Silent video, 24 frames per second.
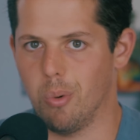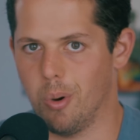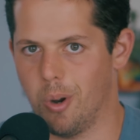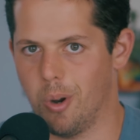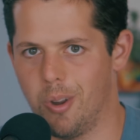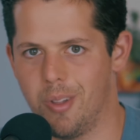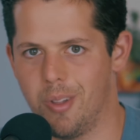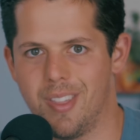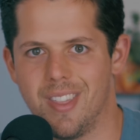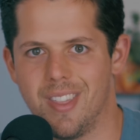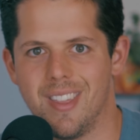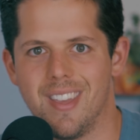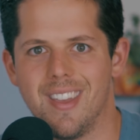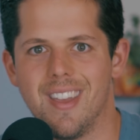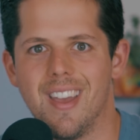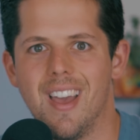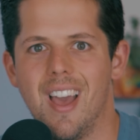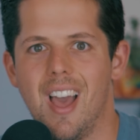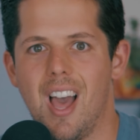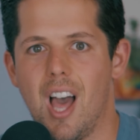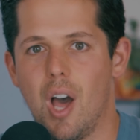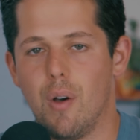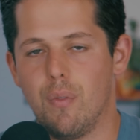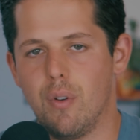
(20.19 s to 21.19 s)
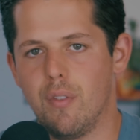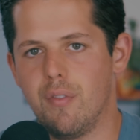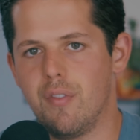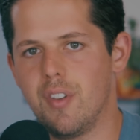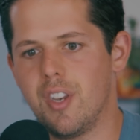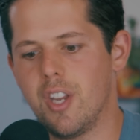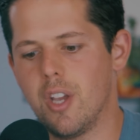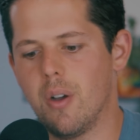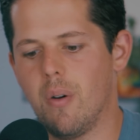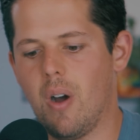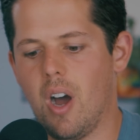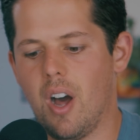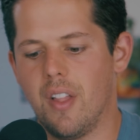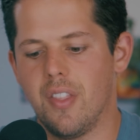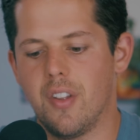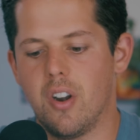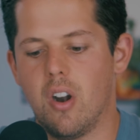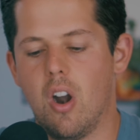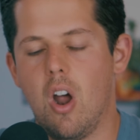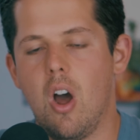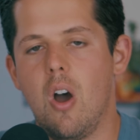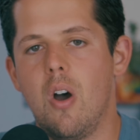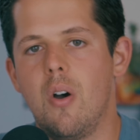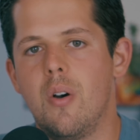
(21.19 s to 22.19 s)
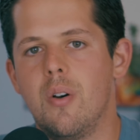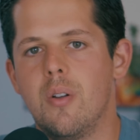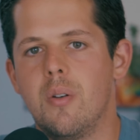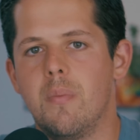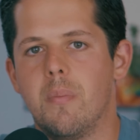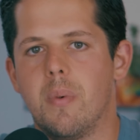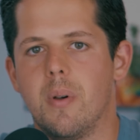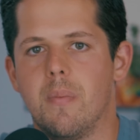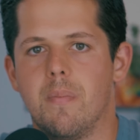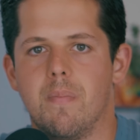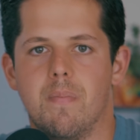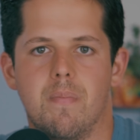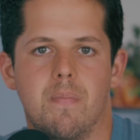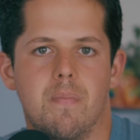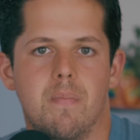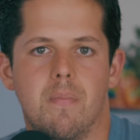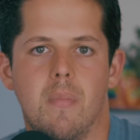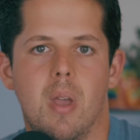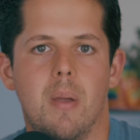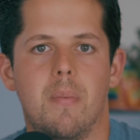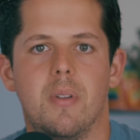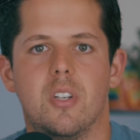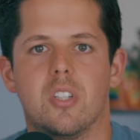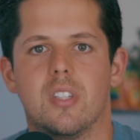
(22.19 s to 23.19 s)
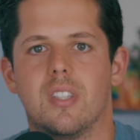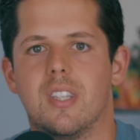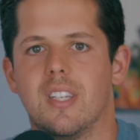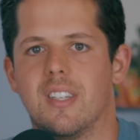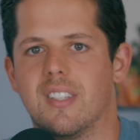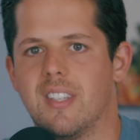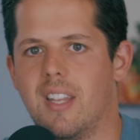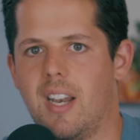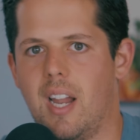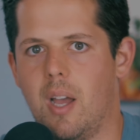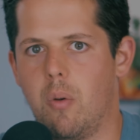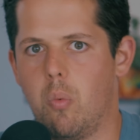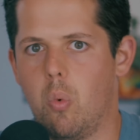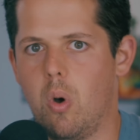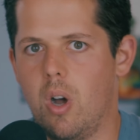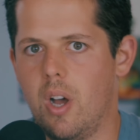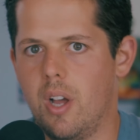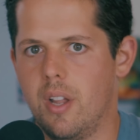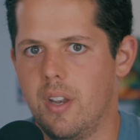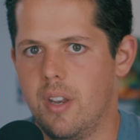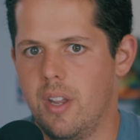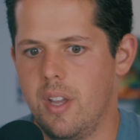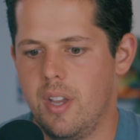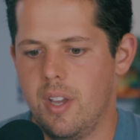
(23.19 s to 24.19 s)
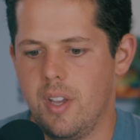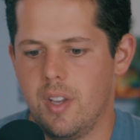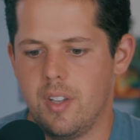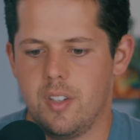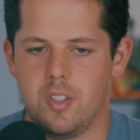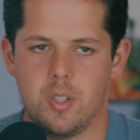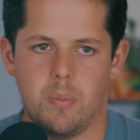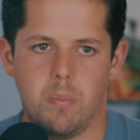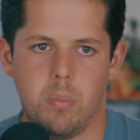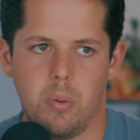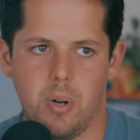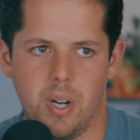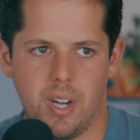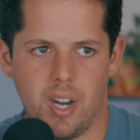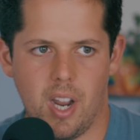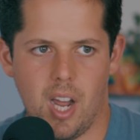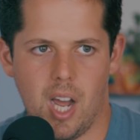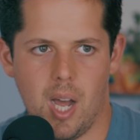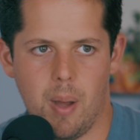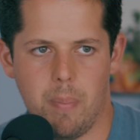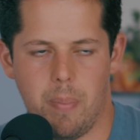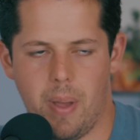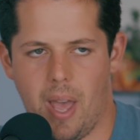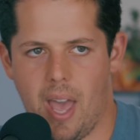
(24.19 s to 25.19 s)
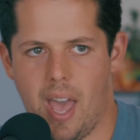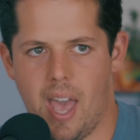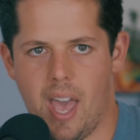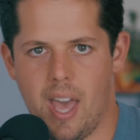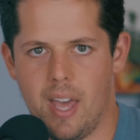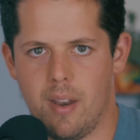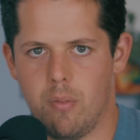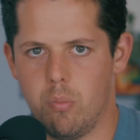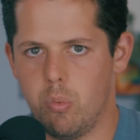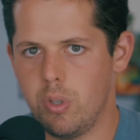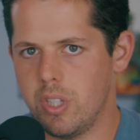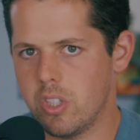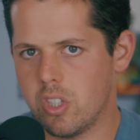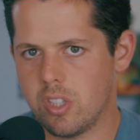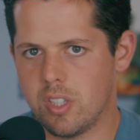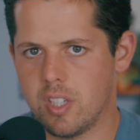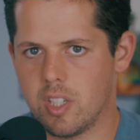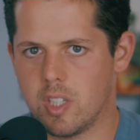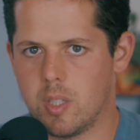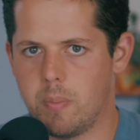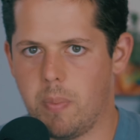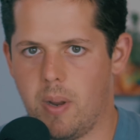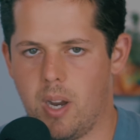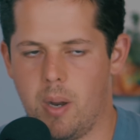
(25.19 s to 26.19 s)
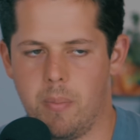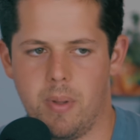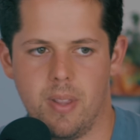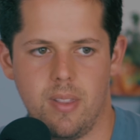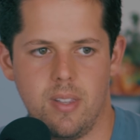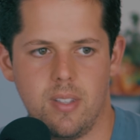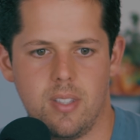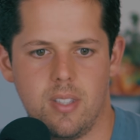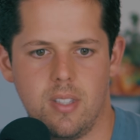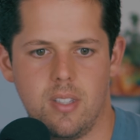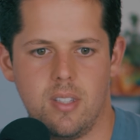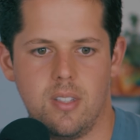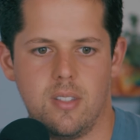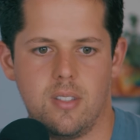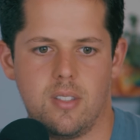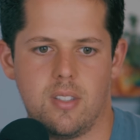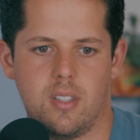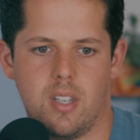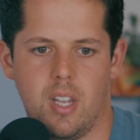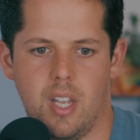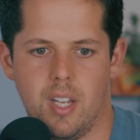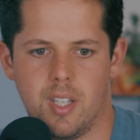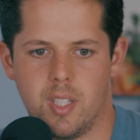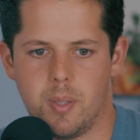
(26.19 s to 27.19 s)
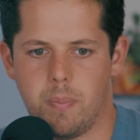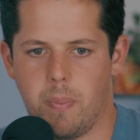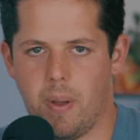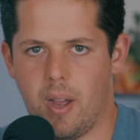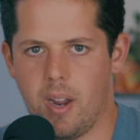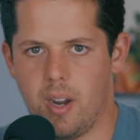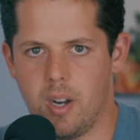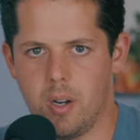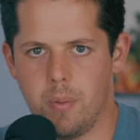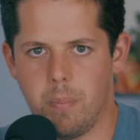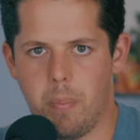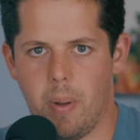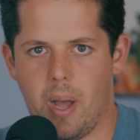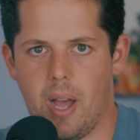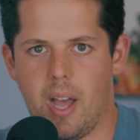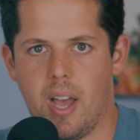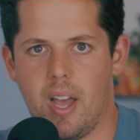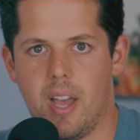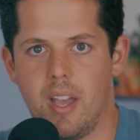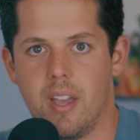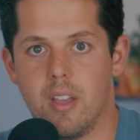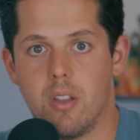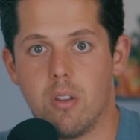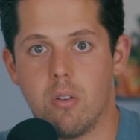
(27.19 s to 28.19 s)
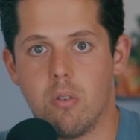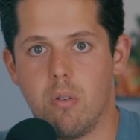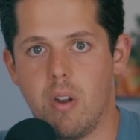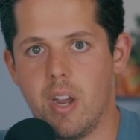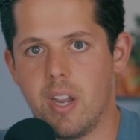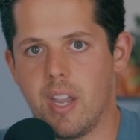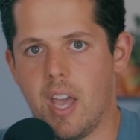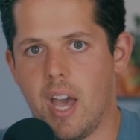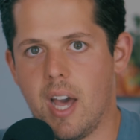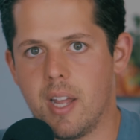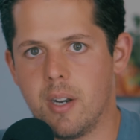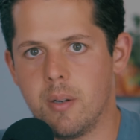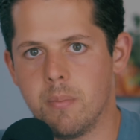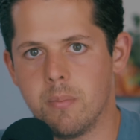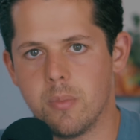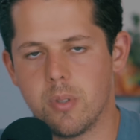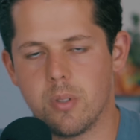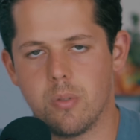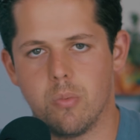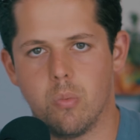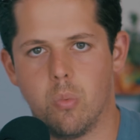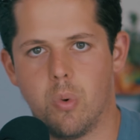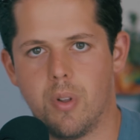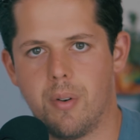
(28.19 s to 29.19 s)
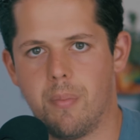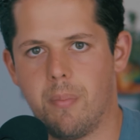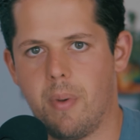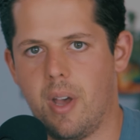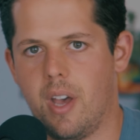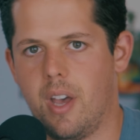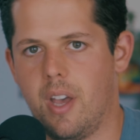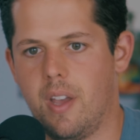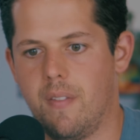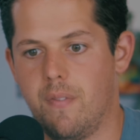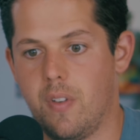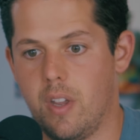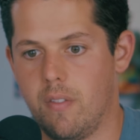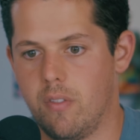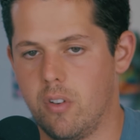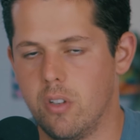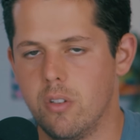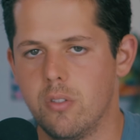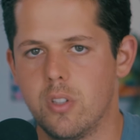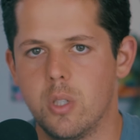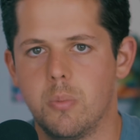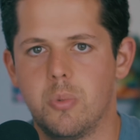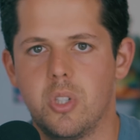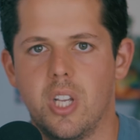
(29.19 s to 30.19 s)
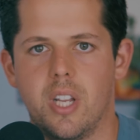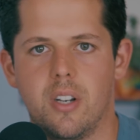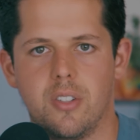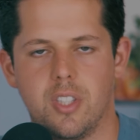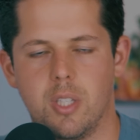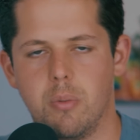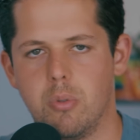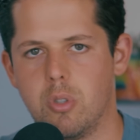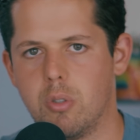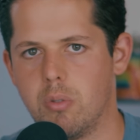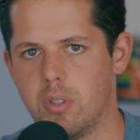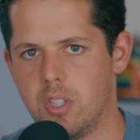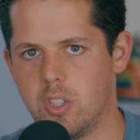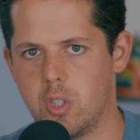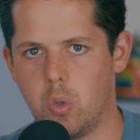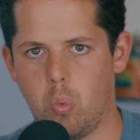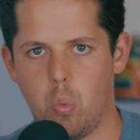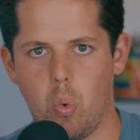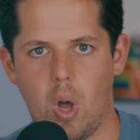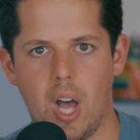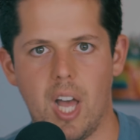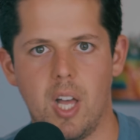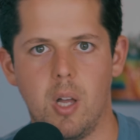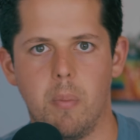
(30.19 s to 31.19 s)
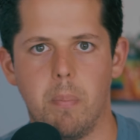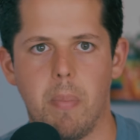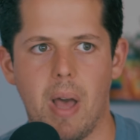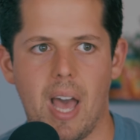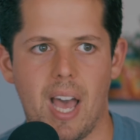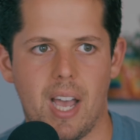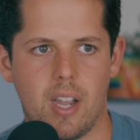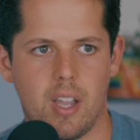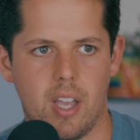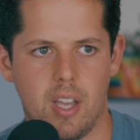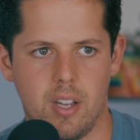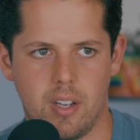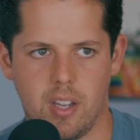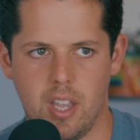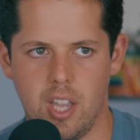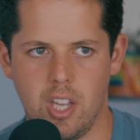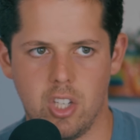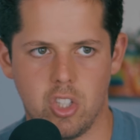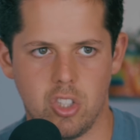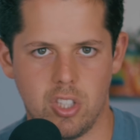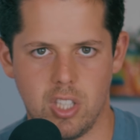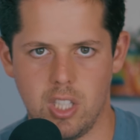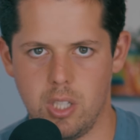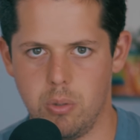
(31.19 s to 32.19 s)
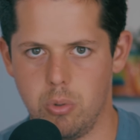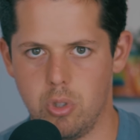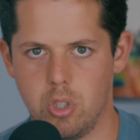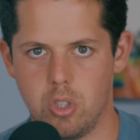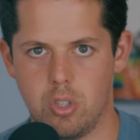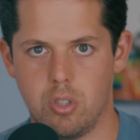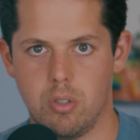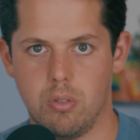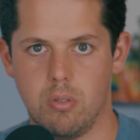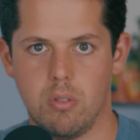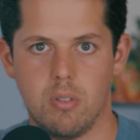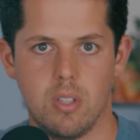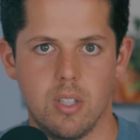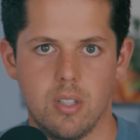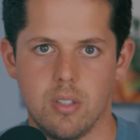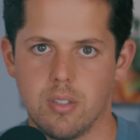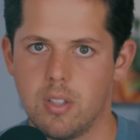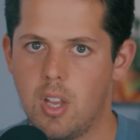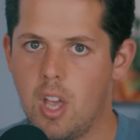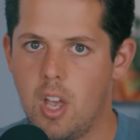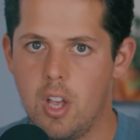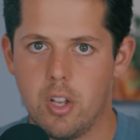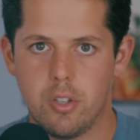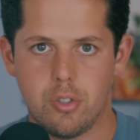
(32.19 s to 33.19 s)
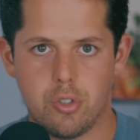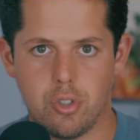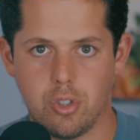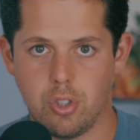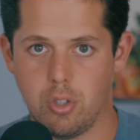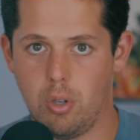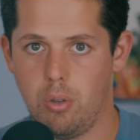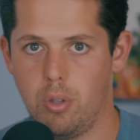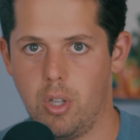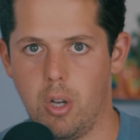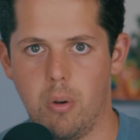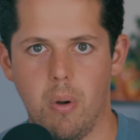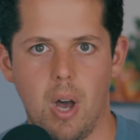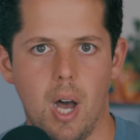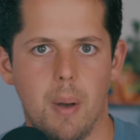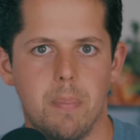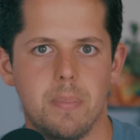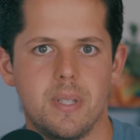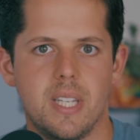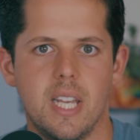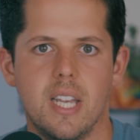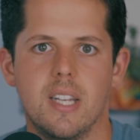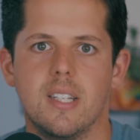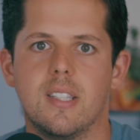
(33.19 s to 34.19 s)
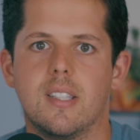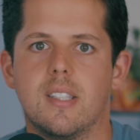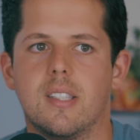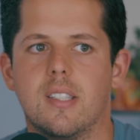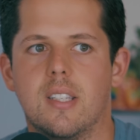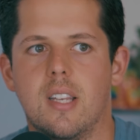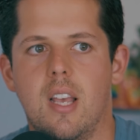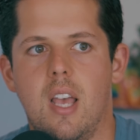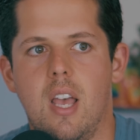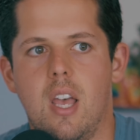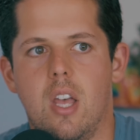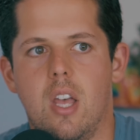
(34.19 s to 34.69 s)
worthy of a video on their own, but maybe just things that I want to bring up and really just an experiment. This is inspired by Kraig Adams, one of my favorite YouTube channels. He was doing this a while back. Occasionally, he would just do these solo updates.